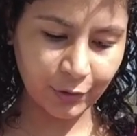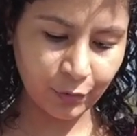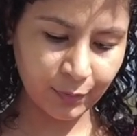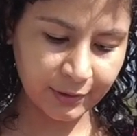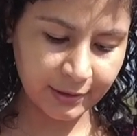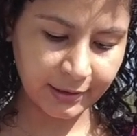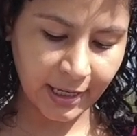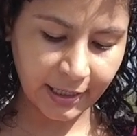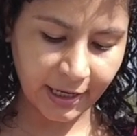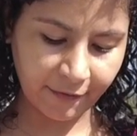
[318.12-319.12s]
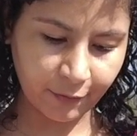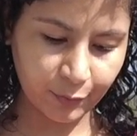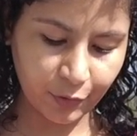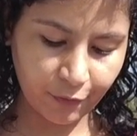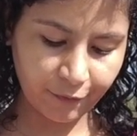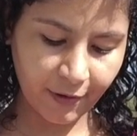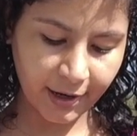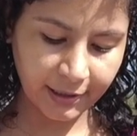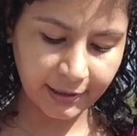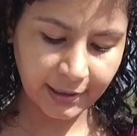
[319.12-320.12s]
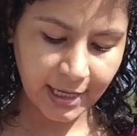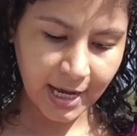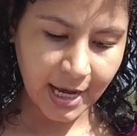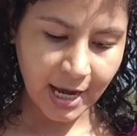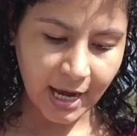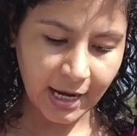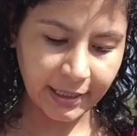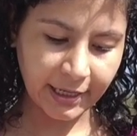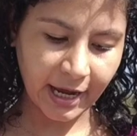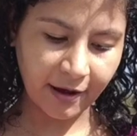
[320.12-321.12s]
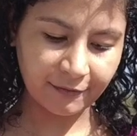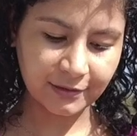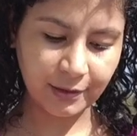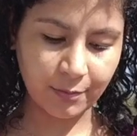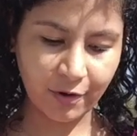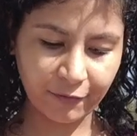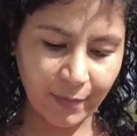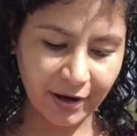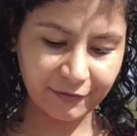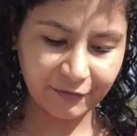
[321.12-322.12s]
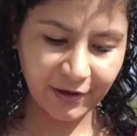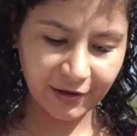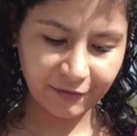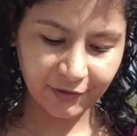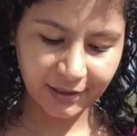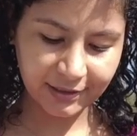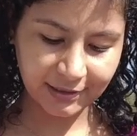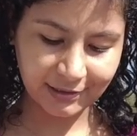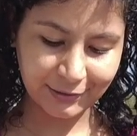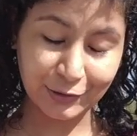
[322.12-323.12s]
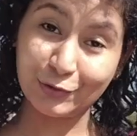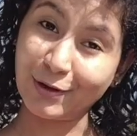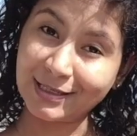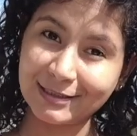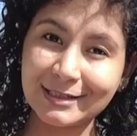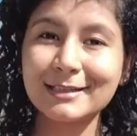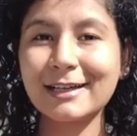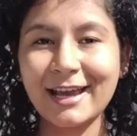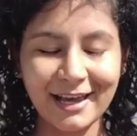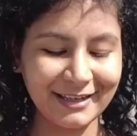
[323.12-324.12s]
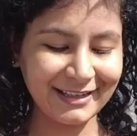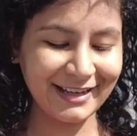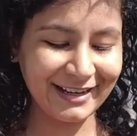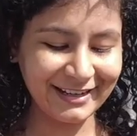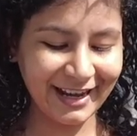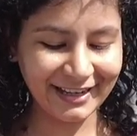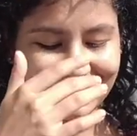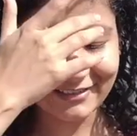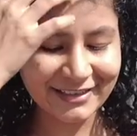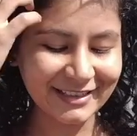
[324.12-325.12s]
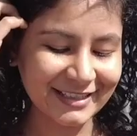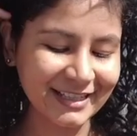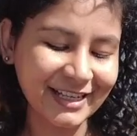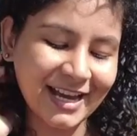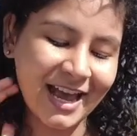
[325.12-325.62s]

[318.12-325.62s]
I opened, I have a profile. I have some of my favorite dresses again, like you can see.